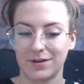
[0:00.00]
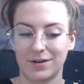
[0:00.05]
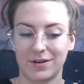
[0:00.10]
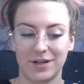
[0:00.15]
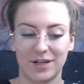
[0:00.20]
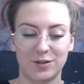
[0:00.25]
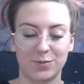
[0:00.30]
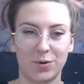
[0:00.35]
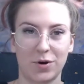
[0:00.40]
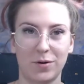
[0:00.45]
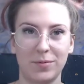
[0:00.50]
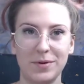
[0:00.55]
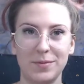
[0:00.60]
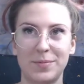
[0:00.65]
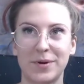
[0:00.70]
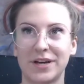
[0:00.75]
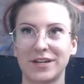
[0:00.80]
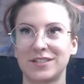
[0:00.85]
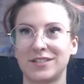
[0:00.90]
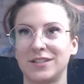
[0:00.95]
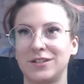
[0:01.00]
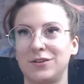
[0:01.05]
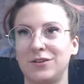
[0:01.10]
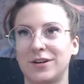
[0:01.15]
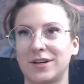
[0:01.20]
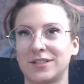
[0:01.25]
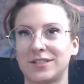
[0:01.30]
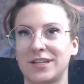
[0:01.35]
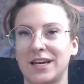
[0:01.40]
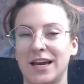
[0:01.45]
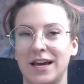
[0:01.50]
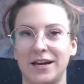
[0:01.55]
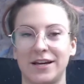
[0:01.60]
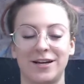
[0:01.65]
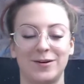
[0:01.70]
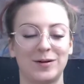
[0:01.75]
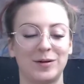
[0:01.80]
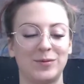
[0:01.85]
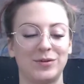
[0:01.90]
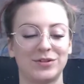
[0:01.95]
It's probably best that you guys can't
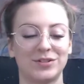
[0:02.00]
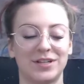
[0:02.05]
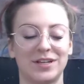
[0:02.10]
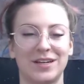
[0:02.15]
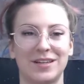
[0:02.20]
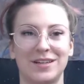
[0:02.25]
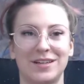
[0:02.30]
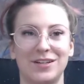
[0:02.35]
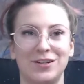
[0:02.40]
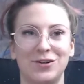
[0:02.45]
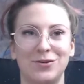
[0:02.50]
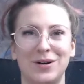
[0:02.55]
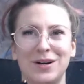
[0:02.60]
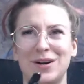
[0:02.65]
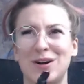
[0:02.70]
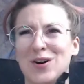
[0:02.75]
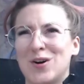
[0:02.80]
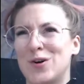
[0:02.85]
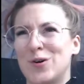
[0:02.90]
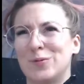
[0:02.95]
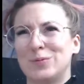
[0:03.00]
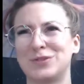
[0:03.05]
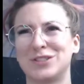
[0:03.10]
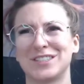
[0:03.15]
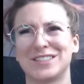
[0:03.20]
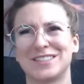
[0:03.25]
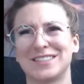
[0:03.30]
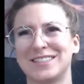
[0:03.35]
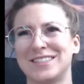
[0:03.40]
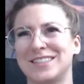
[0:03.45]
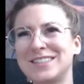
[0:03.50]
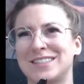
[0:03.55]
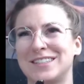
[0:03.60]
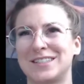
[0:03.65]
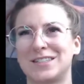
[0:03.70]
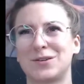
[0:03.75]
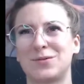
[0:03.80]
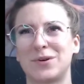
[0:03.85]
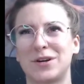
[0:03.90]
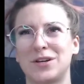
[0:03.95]
hear my music, and then you at home just listen
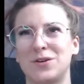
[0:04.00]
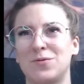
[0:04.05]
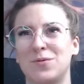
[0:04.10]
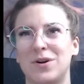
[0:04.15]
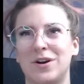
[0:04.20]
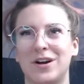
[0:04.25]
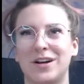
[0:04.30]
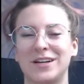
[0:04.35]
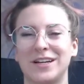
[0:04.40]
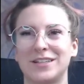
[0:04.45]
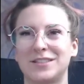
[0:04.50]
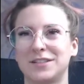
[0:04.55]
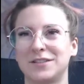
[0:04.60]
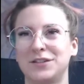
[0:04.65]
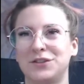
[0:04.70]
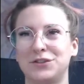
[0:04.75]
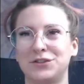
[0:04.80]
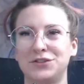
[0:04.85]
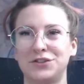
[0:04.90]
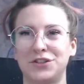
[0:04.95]
to what you want. It's a little